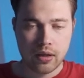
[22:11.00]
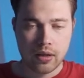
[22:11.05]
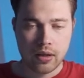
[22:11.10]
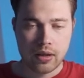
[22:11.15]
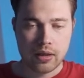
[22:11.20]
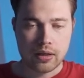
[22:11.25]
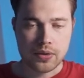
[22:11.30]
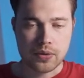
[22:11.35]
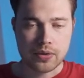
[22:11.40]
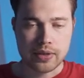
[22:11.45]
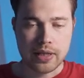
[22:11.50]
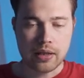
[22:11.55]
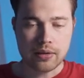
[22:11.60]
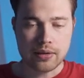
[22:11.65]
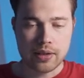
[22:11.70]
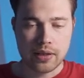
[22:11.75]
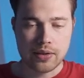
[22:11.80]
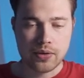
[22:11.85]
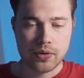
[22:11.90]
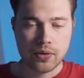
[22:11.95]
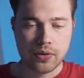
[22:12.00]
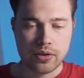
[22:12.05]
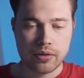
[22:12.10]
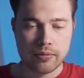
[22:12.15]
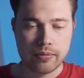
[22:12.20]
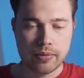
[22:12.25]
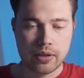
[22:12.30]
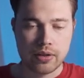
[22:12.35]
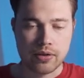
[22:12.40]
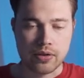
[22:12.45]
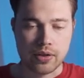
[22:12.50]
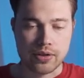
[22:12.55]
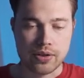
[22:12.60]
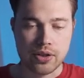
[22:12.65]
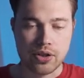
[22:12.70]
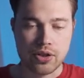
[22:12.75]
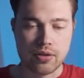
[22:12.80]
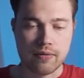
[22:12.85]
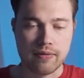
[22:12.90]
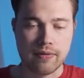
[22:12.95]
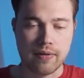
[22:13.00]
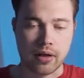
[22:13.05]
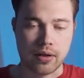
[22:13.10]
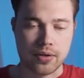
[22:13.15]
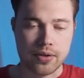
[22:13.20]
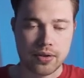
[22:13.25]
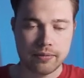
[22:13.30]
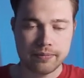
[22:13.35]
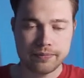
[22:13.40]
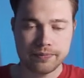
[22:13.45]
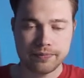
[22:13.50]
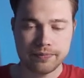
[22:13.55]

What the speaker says: So delta is going to be transition function.